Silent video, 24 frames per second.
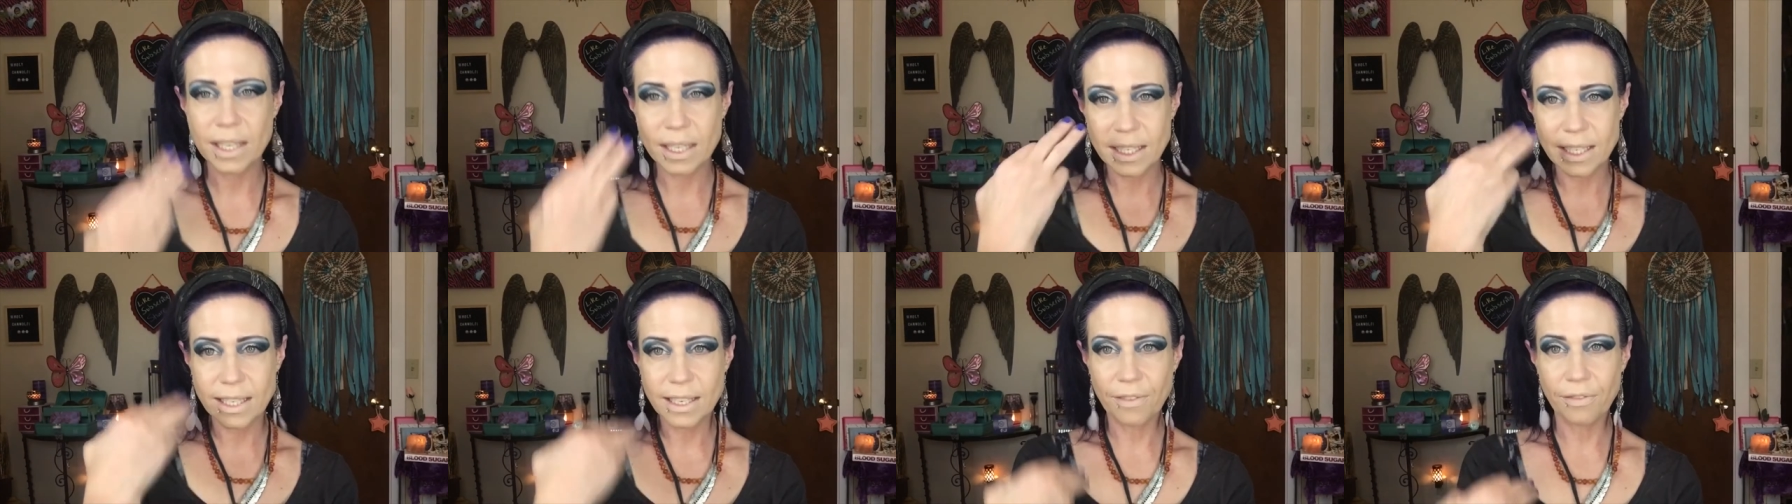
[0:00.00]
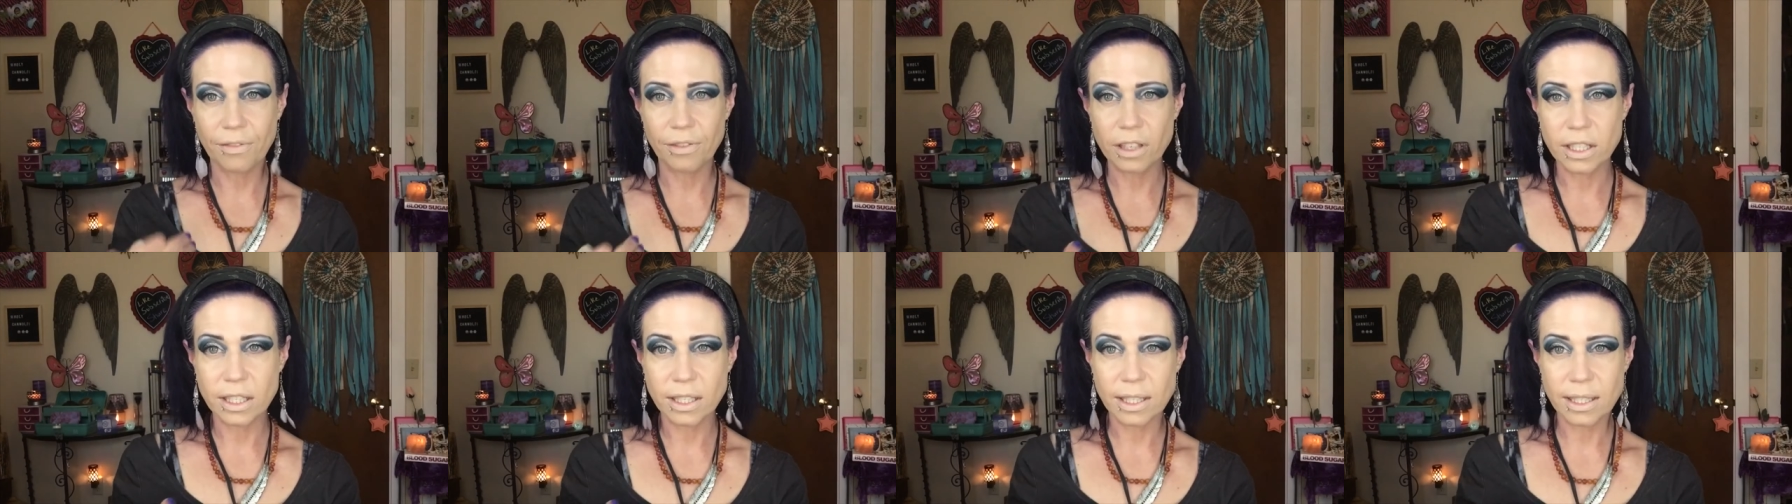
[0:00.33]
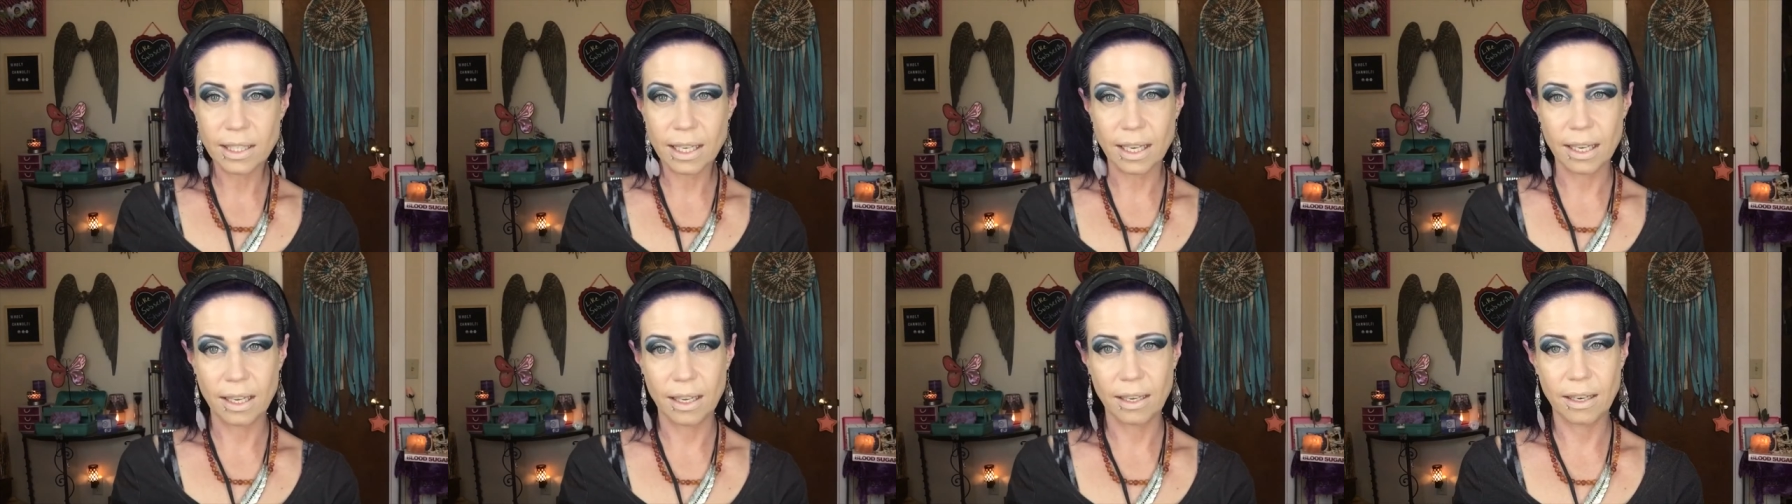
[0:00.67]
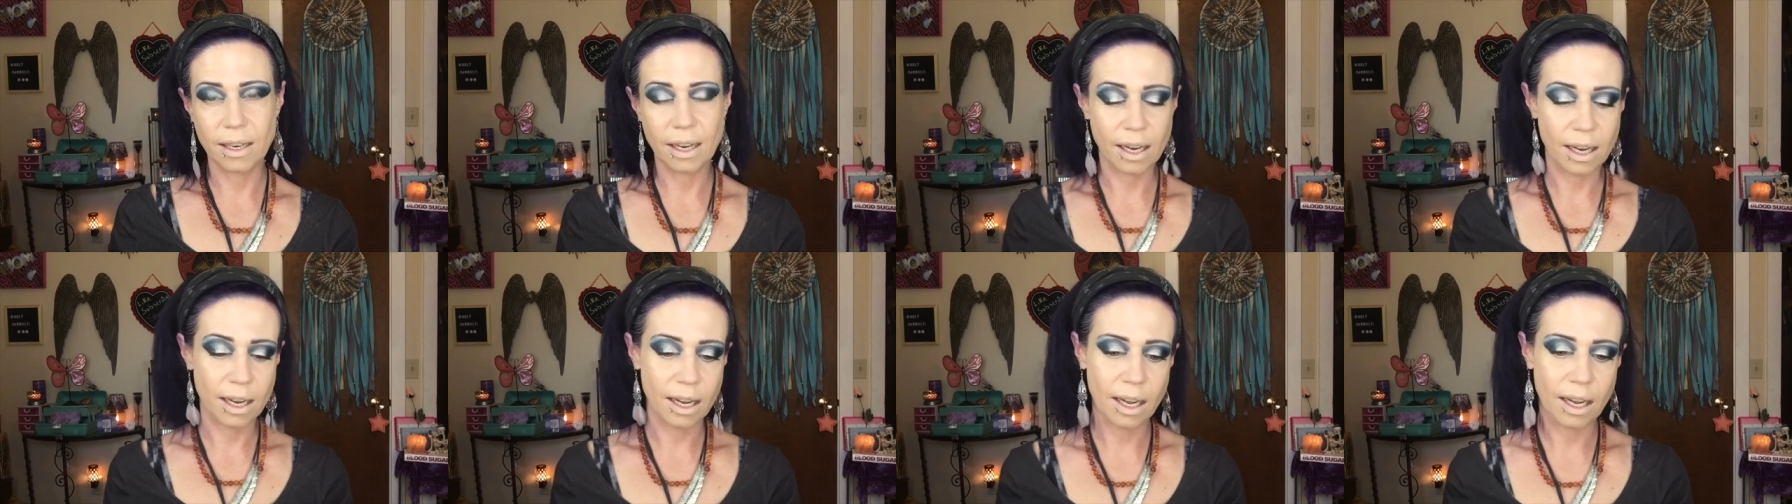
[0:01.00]
difference
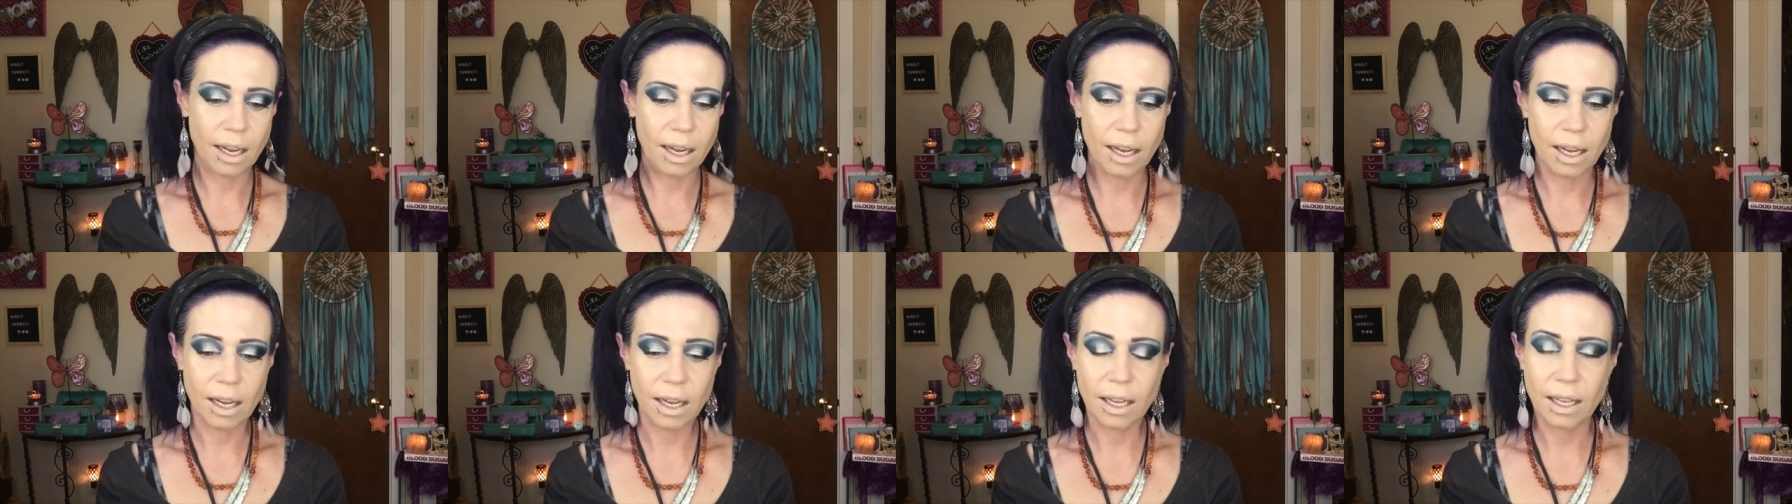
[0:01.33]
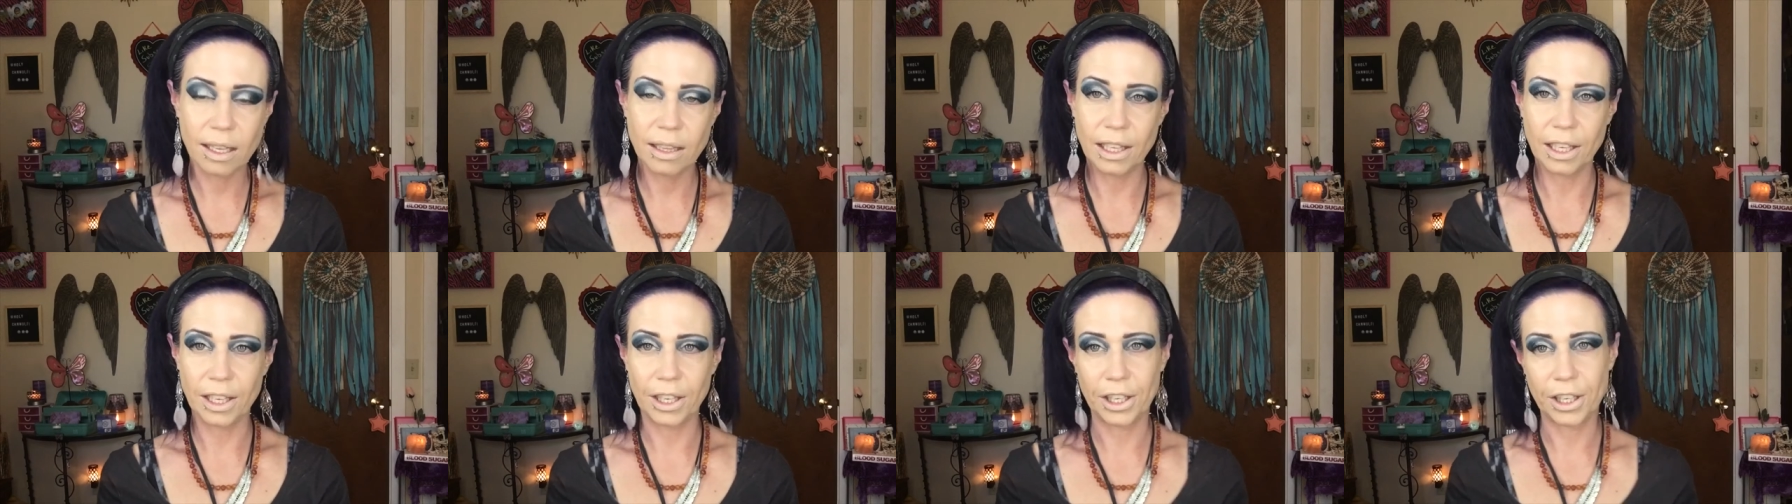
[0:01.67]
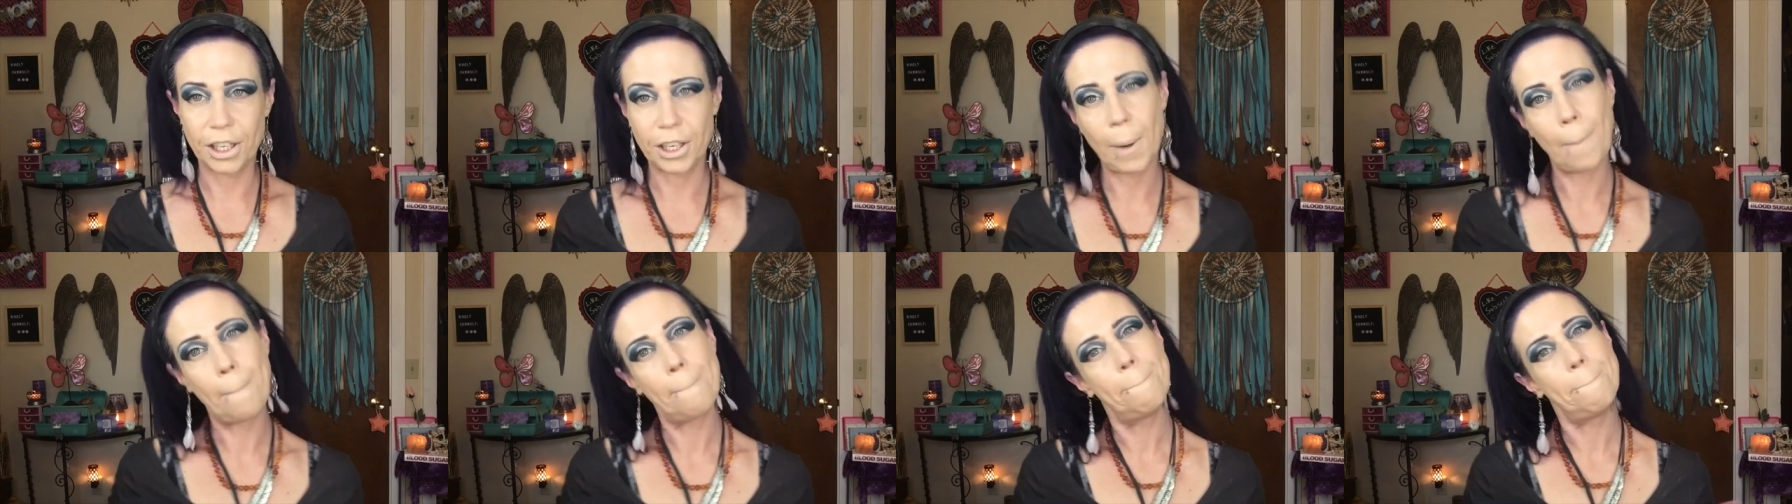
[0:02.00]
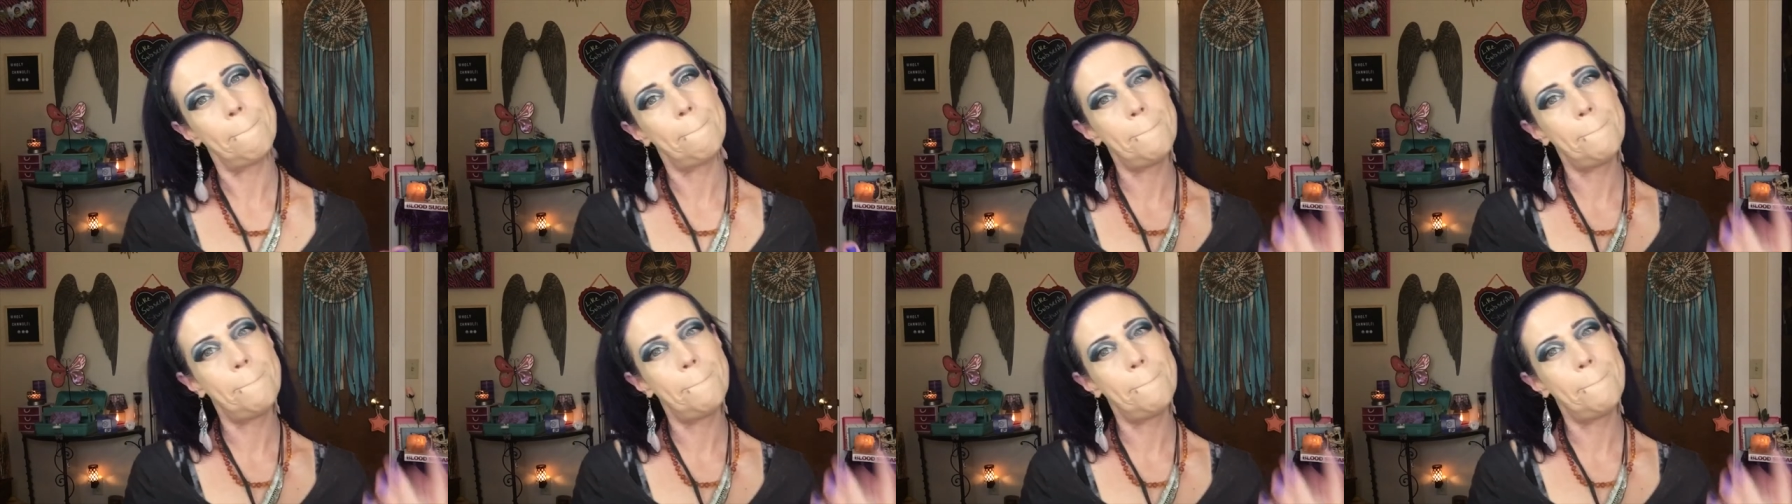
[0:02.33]
in color,